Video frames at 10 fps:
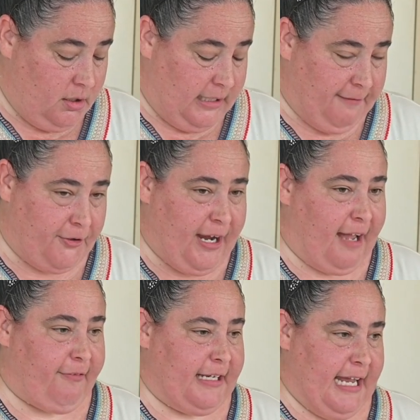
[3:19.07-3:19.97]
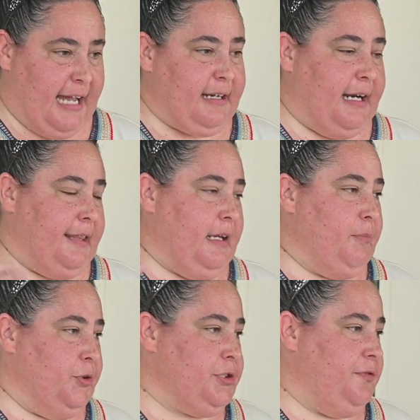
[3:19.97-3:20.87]
If you haven't yet, and I think
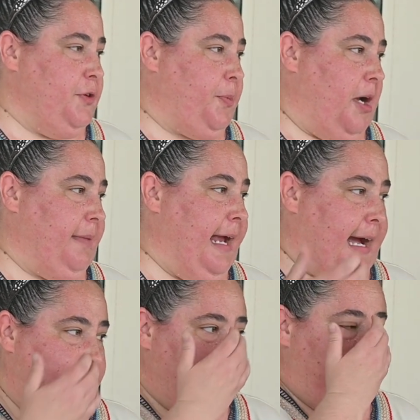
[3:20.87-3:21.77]
most of you probably have,